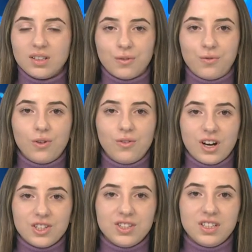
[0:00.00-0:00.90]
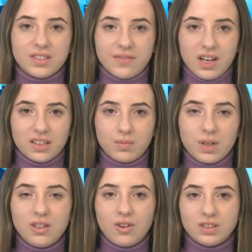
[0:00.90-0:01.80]
The full version is
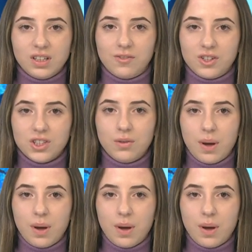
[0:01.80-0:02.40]
available on the official